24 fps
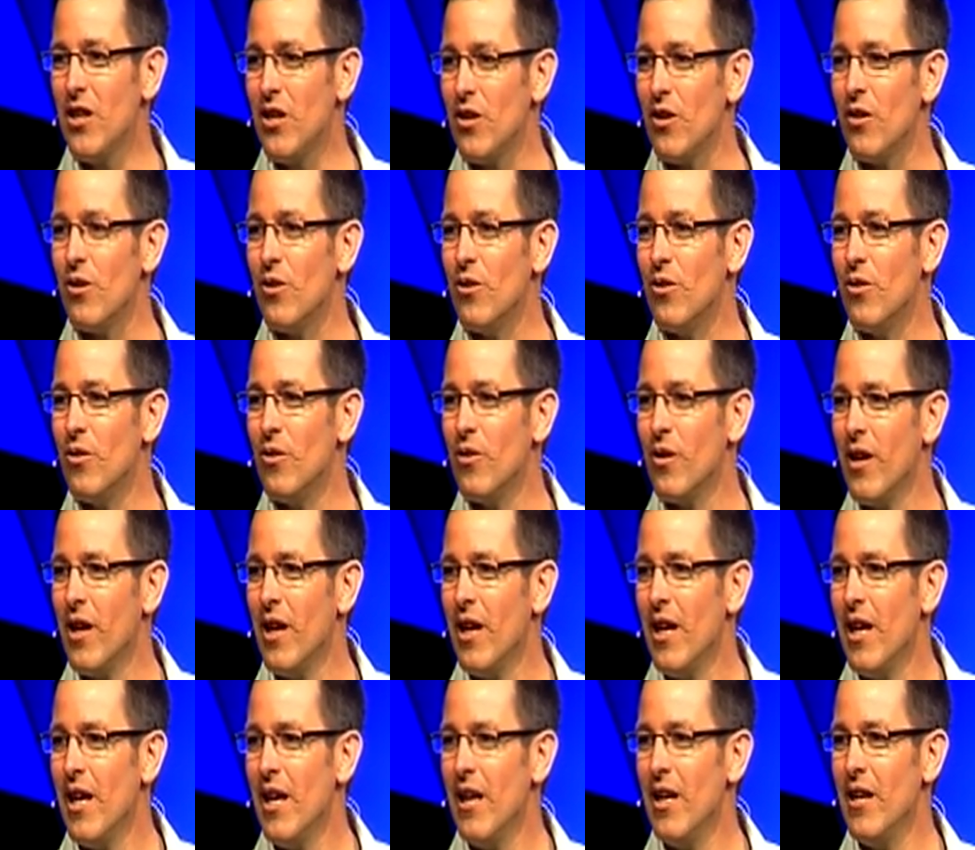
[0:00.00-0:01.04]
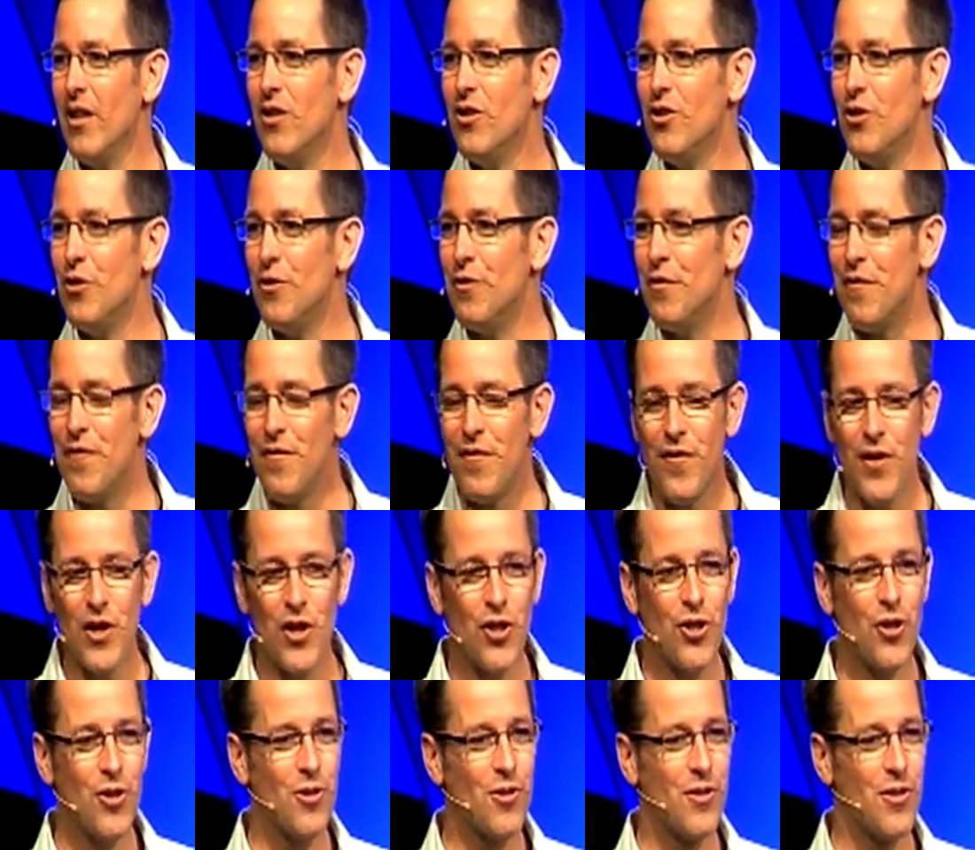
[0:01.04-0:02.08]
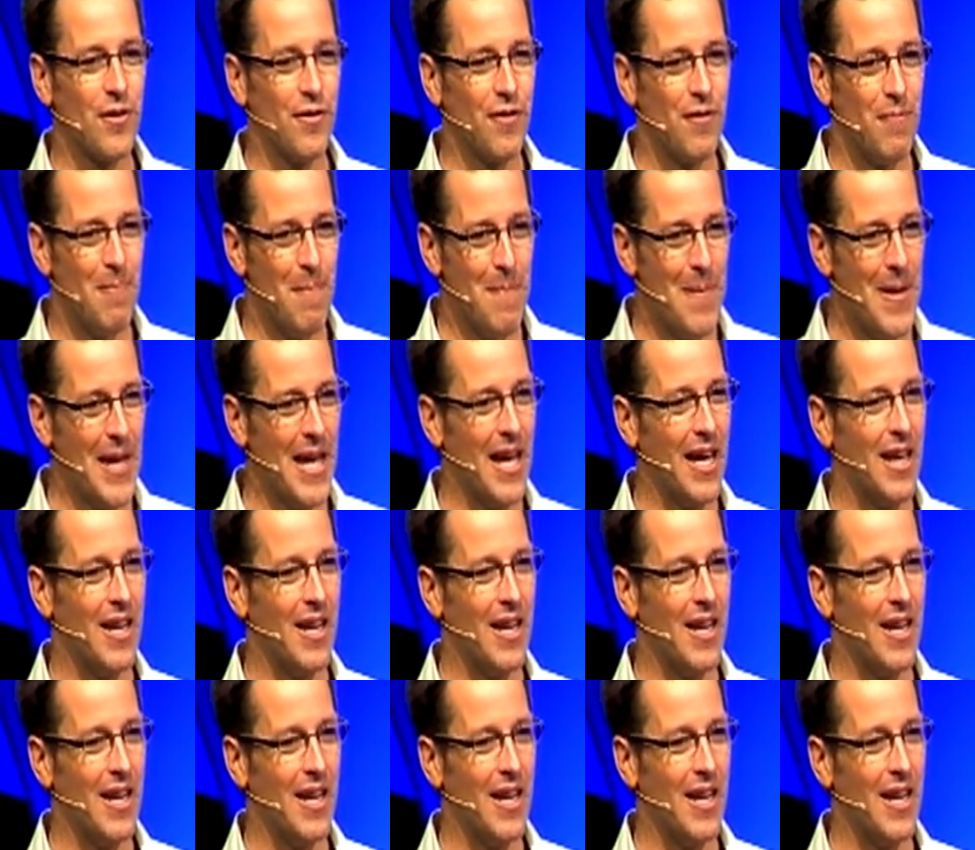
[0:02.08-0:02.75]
you into fishers of men.